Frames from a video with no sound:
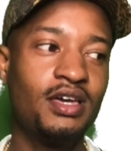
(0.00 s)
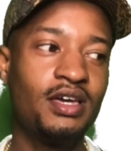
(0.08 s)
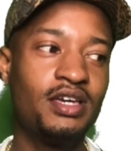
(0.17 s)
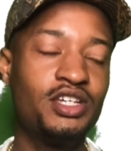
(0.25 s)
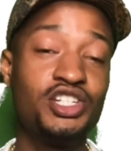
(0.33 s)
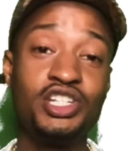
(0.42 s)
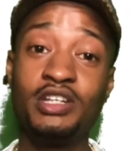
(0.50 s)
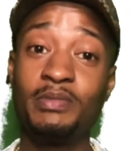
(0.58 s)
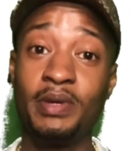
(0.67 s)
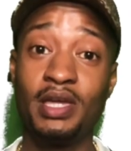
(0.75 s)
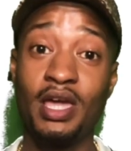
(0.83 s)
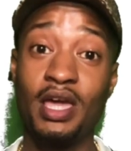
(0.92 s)
should
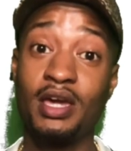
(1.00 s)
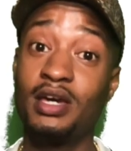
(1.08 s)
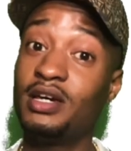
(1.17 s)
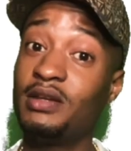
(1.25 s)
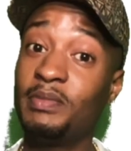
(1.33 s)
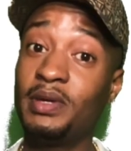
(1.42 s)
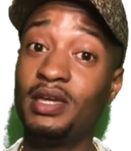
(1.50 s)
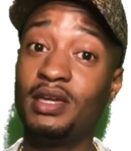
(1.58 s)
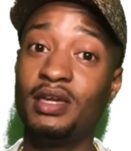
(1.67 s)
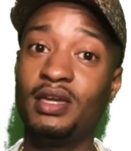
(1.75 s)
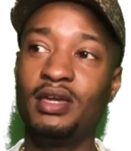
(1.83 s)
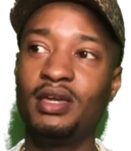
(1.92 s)
be and could
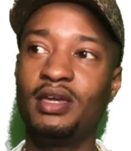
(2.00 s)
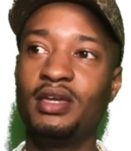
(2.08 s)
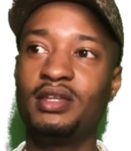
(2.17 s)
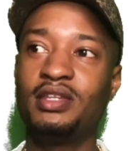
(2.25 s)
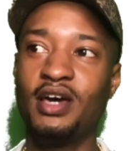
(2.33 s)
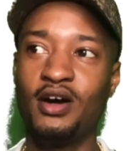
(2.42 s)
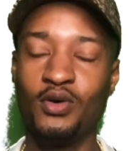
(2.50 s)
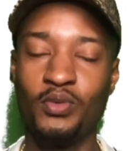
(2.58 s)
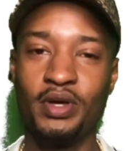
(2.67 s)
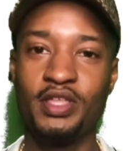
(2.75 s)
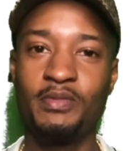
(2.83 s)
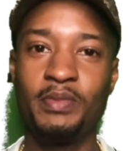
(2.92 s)
be dealt
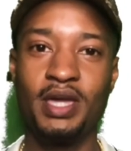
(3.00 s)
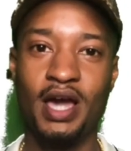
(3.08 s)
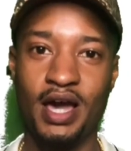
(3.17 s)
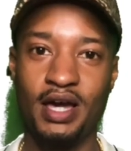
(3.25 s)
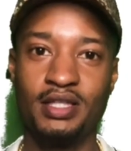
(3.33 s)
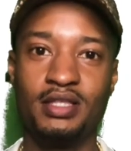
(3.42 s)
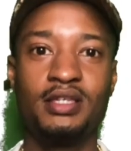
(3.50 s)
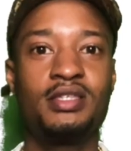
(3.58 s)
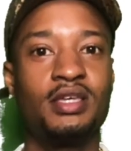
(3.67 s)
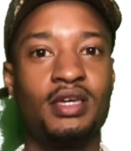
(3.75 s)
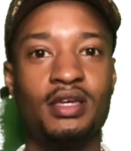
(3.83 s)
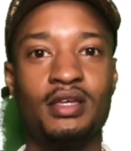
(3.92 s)
with behind the
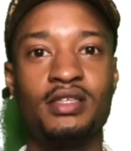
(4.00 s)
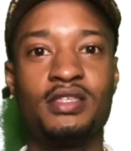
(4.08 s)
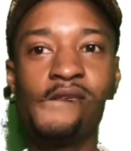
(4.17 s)
scenes.